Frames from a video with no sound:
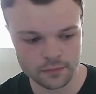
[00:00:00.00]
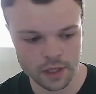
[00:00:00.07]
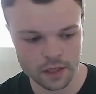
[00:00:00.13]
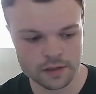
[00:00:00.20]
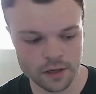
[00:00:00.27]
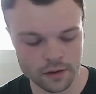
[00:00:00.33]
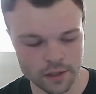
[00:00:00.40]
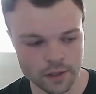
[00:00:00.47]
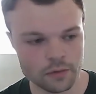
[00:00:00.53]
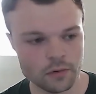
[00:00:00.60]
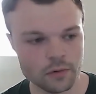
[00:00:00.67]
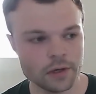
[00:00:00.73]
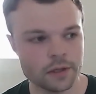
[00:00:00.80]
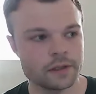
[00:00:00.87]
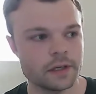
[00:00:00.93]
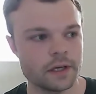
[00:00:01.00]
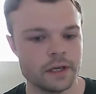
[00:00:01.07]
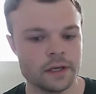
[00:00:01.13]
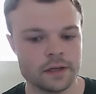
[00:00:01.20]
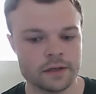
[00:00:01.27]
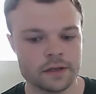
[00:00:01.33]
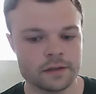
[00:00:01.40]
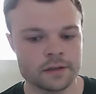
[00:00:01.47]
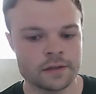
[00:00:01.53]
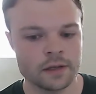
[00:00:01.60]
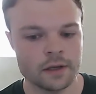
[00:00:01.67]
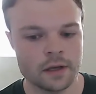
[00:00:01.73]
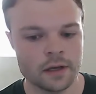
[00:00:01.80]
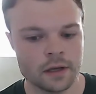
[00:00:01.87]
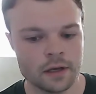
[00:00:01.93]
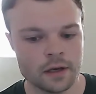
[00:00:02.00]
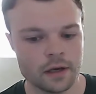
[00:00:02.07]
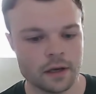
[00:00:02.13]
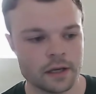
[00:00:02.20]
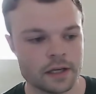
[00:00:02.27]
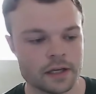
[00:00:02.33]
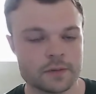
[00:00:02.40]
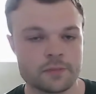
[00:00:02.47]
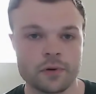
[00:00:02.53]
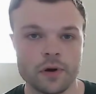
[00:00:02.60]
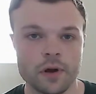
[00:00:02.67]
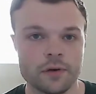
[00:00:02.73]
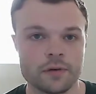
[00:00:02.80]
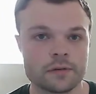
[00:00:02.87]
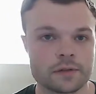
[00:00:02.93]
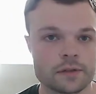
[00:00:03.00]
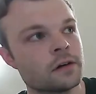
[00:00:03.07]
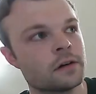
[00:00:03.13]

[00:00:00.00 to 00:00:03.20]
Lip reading: So number 1 is his prose.